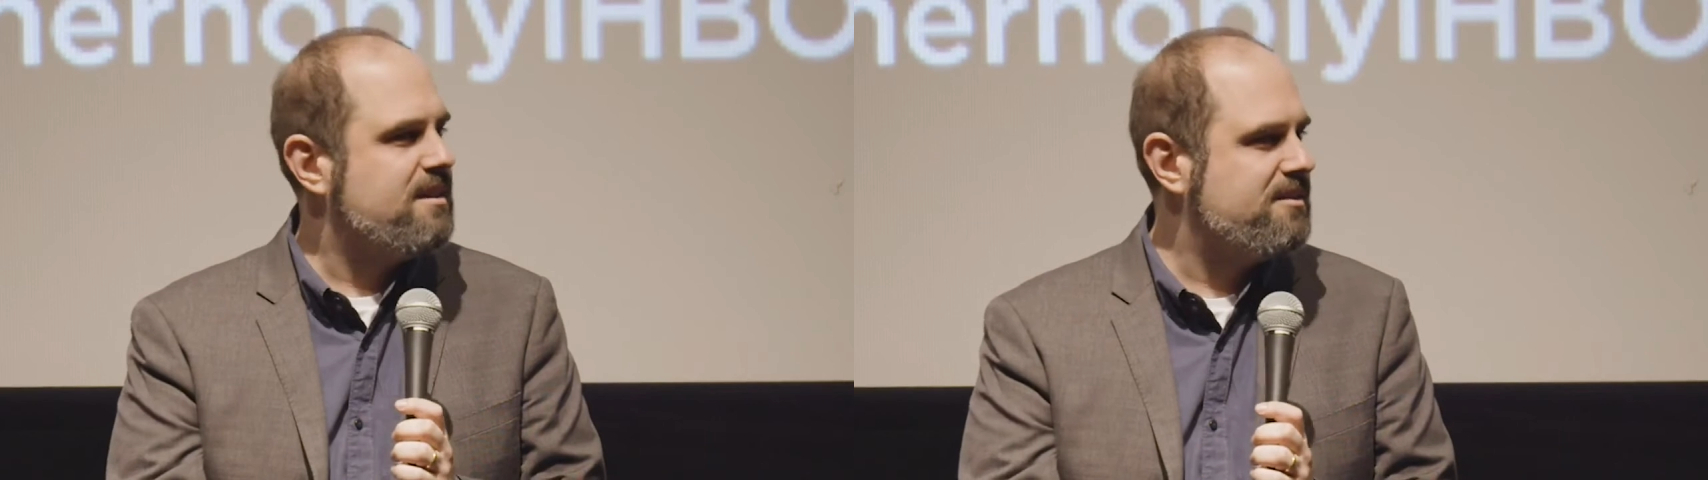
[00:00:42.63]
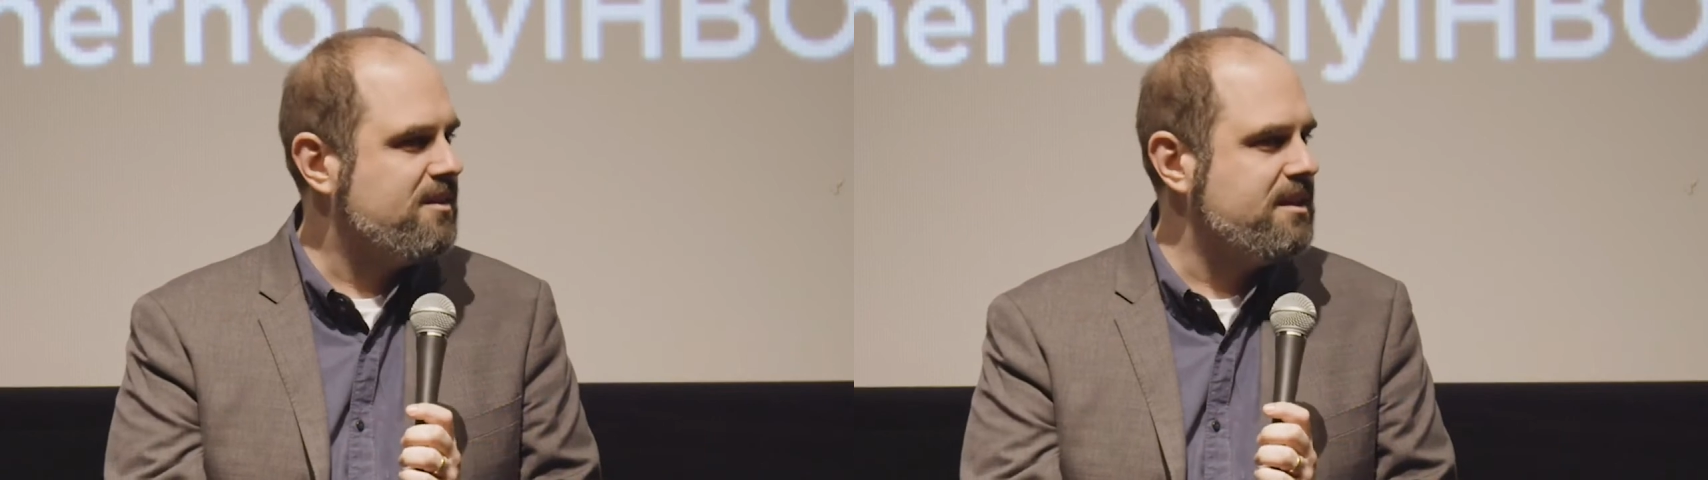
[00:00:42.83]

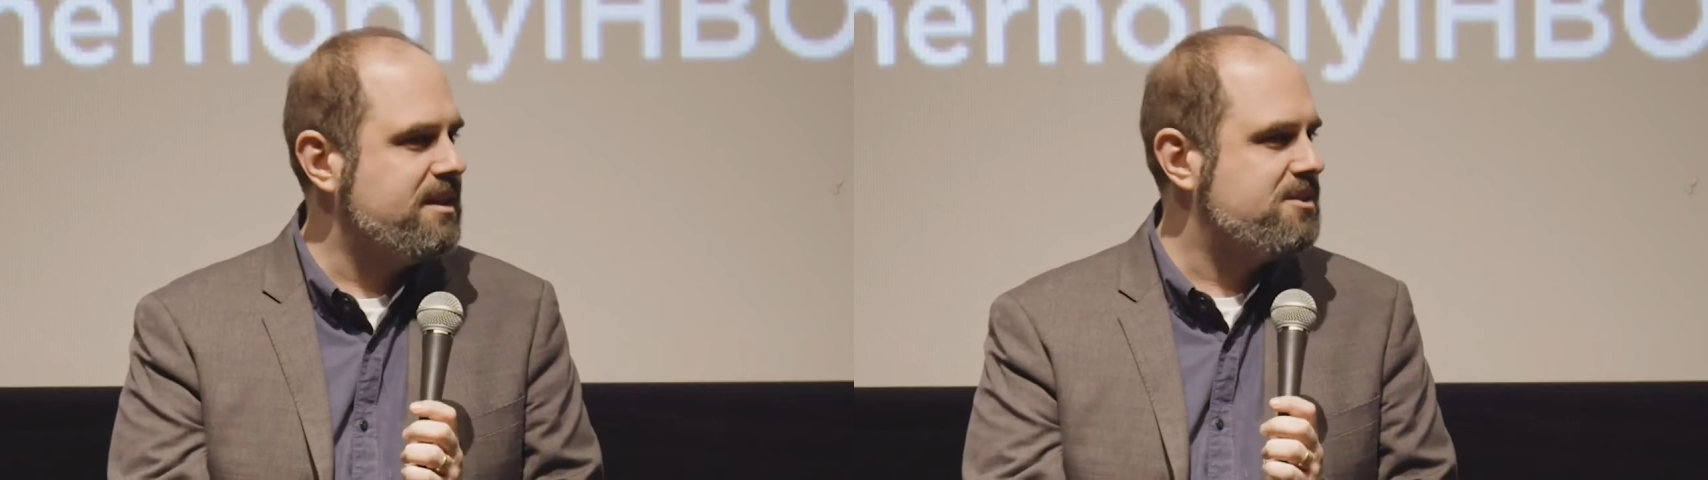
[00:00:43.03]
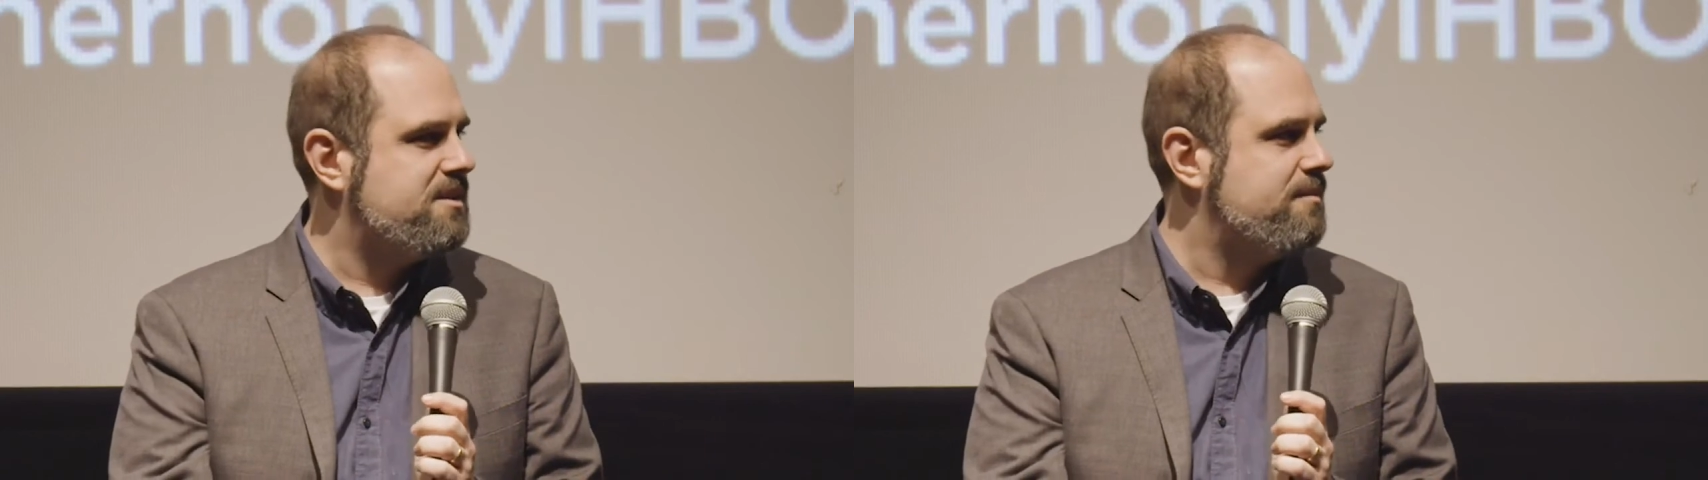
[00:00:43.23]

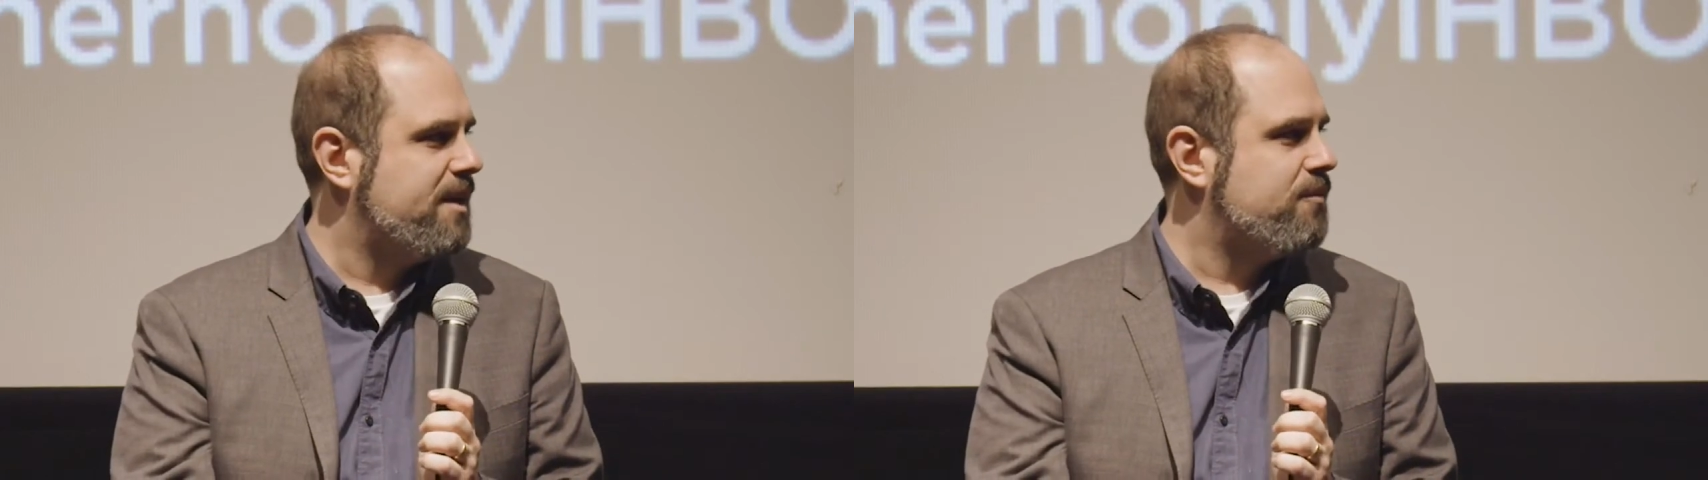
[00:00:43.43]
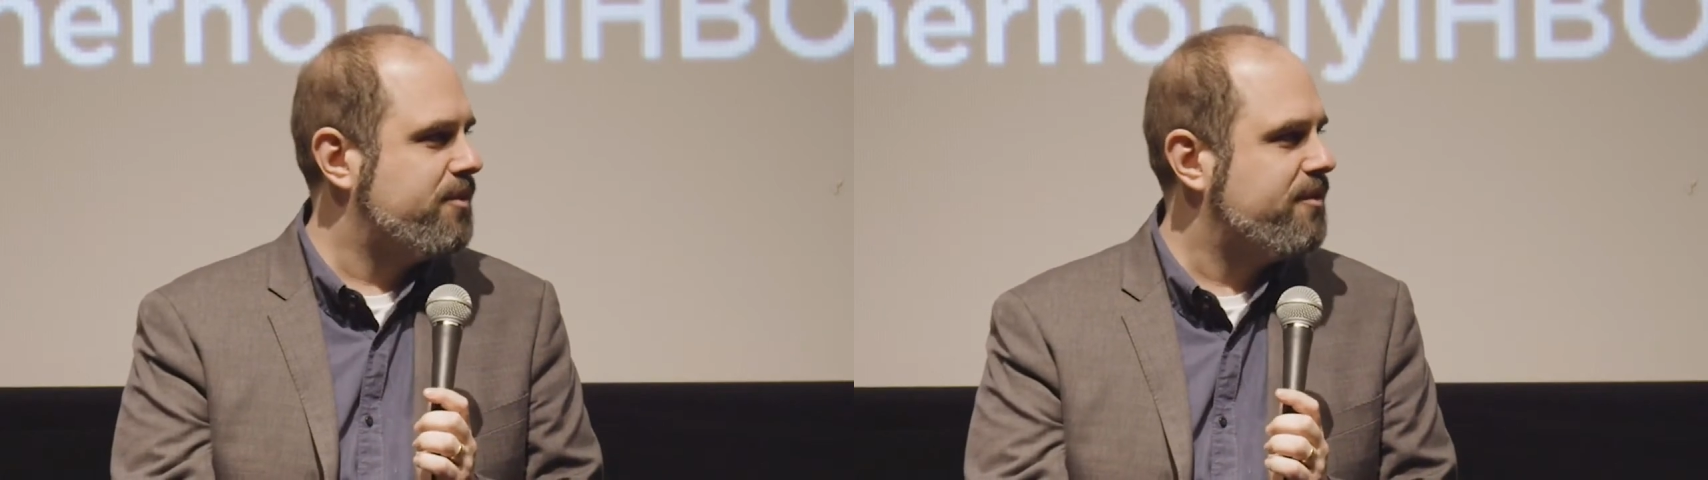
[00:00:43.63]
Suddenly, it just seemed
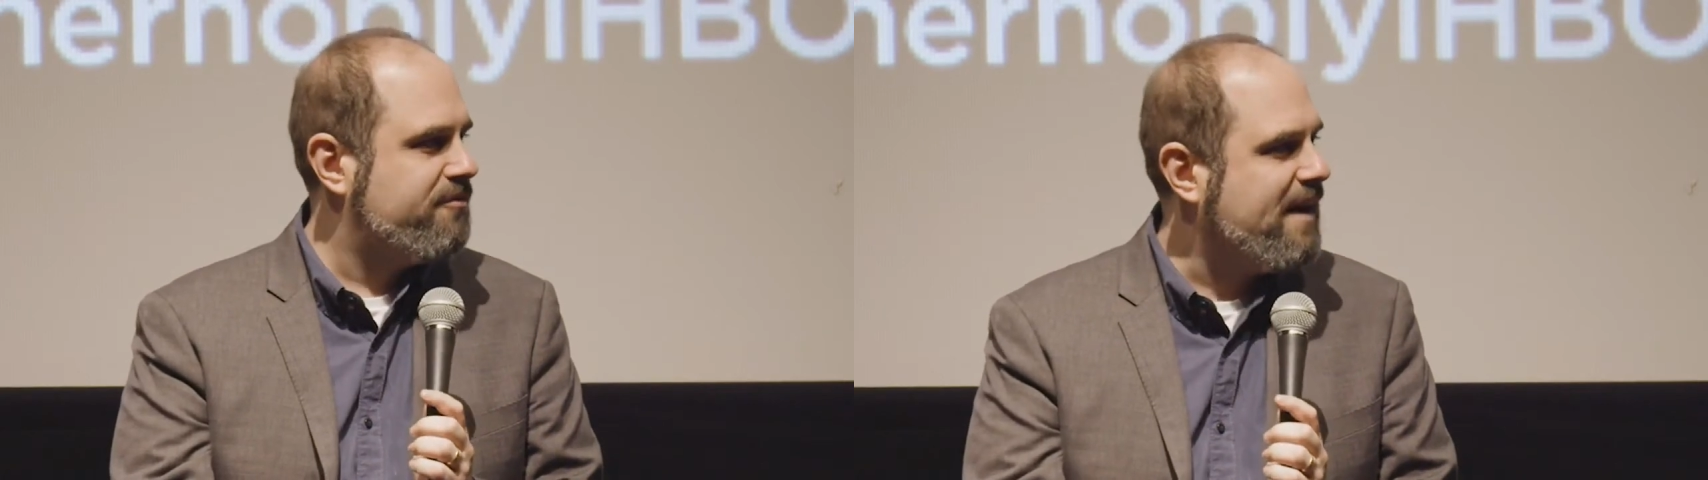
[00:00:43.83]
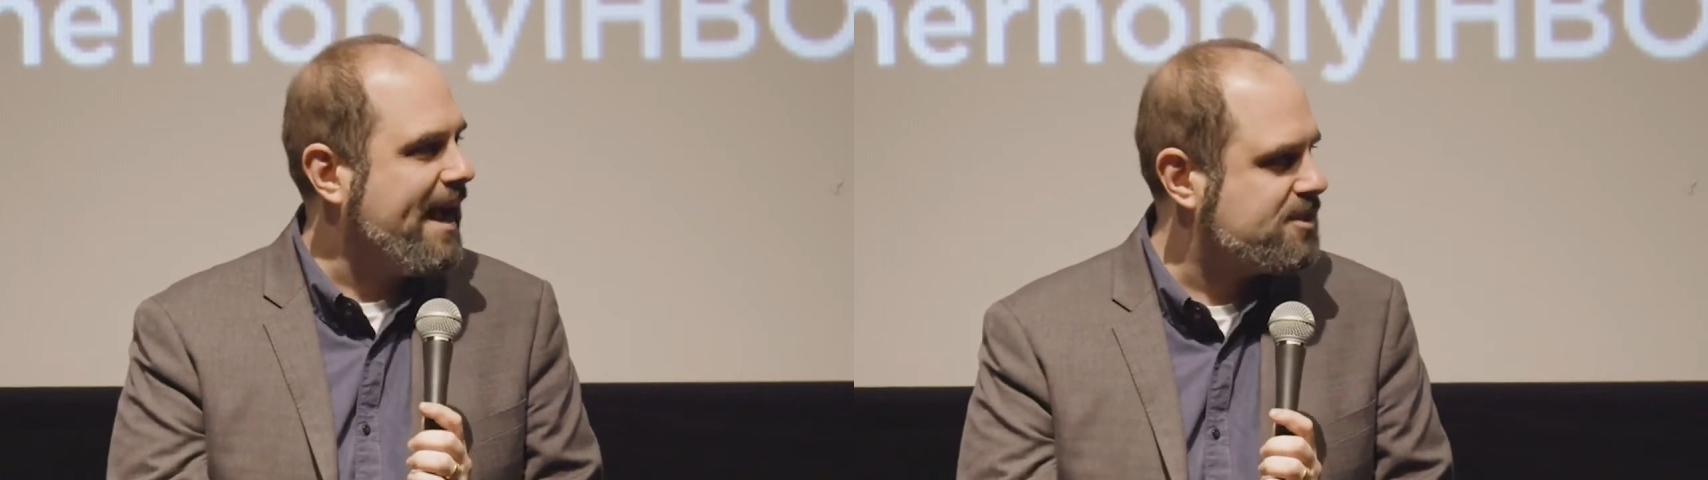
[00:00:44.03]
like the
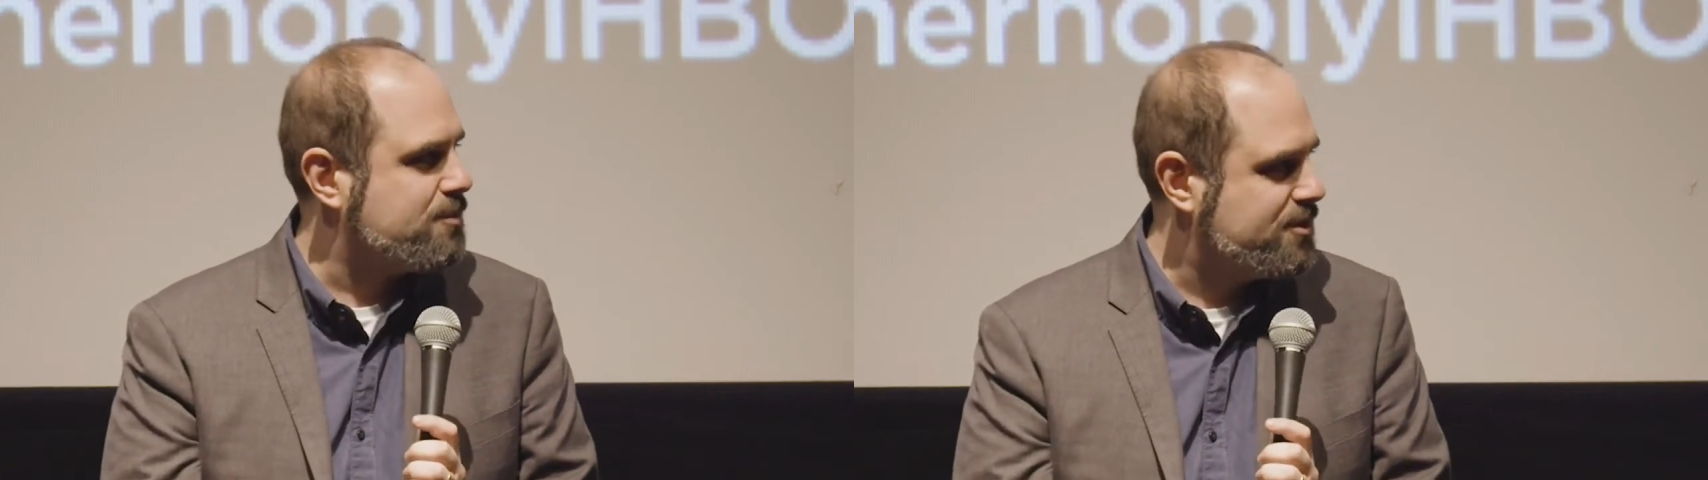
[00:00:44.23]
facts